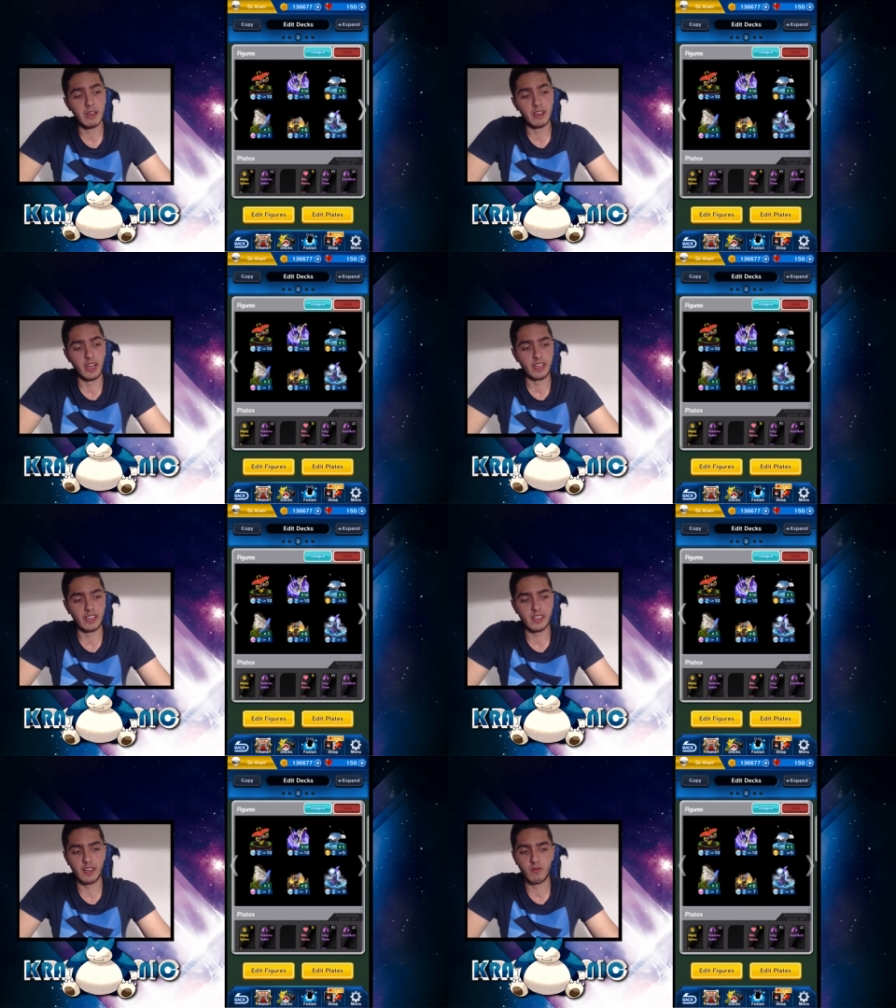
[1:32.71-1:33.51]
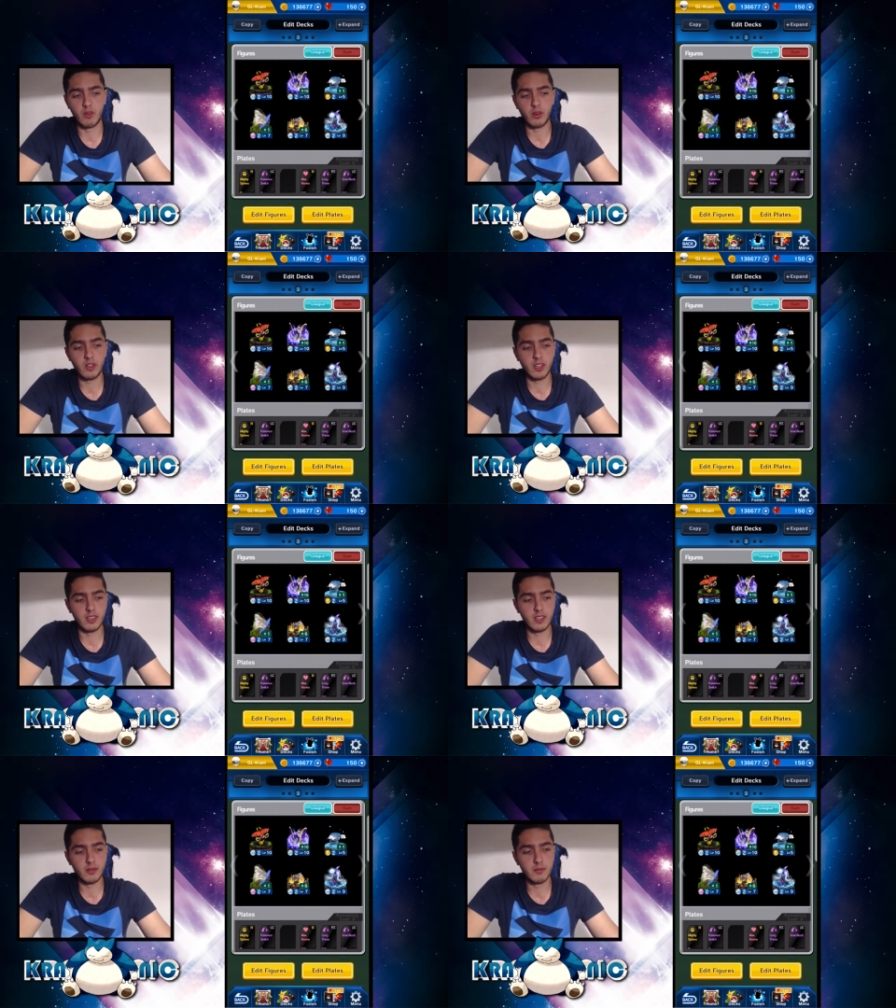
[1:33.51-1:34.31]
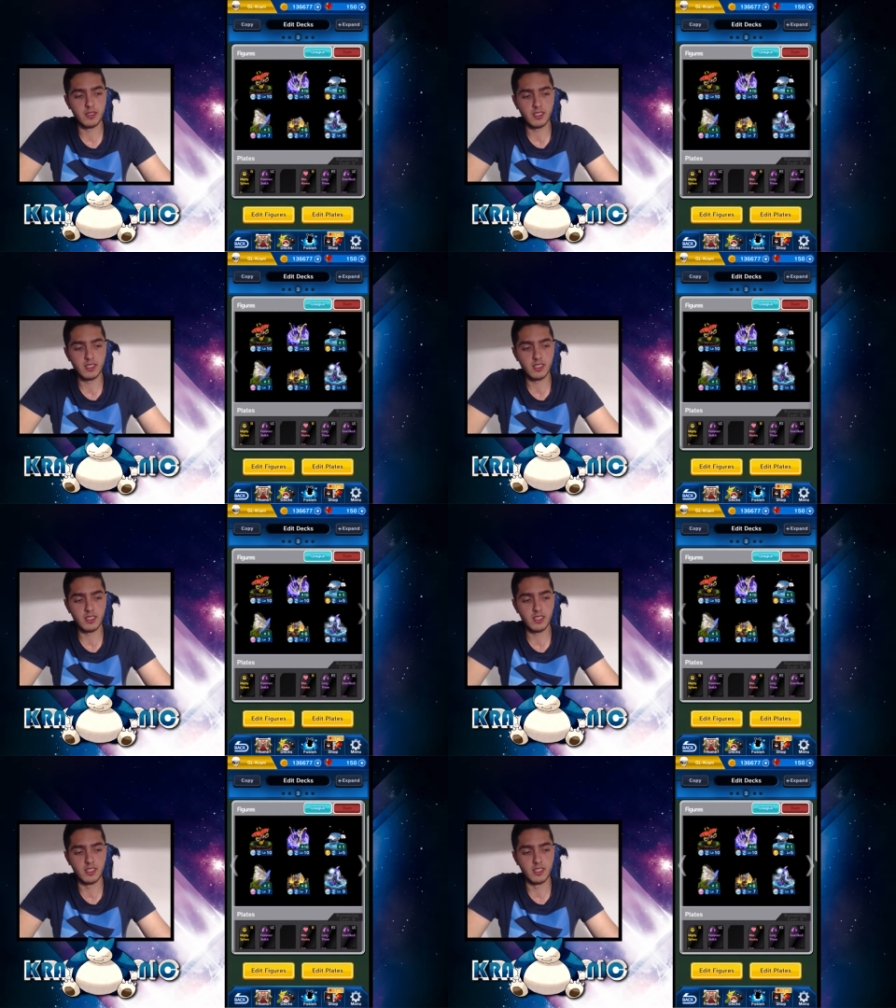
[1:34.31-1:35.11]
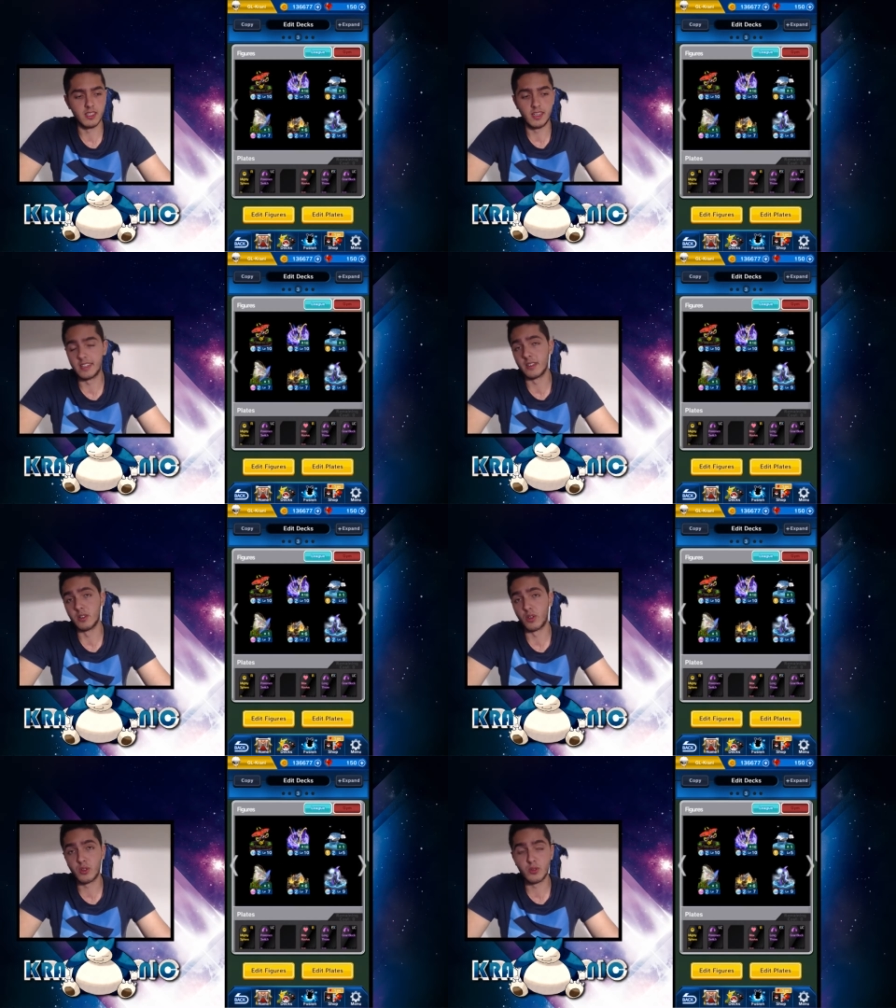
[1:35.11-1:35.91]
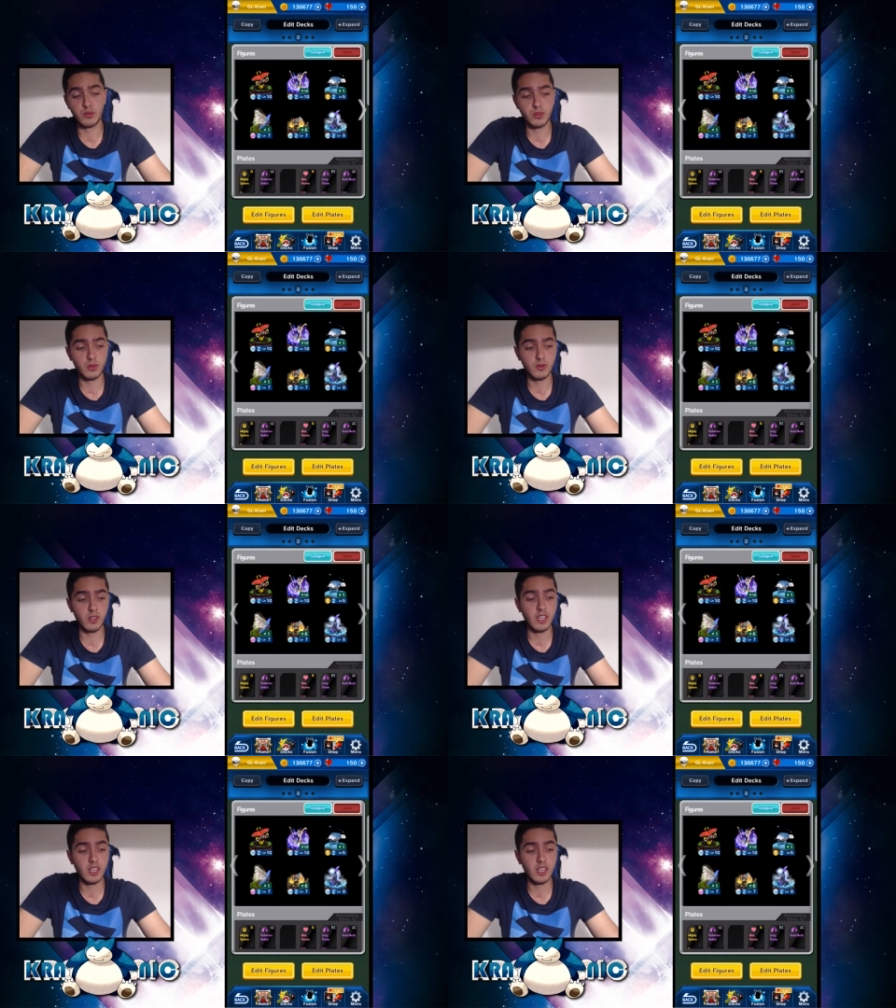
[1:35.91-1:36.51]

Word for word: like avoid a little bit, uh, and the Launcher too,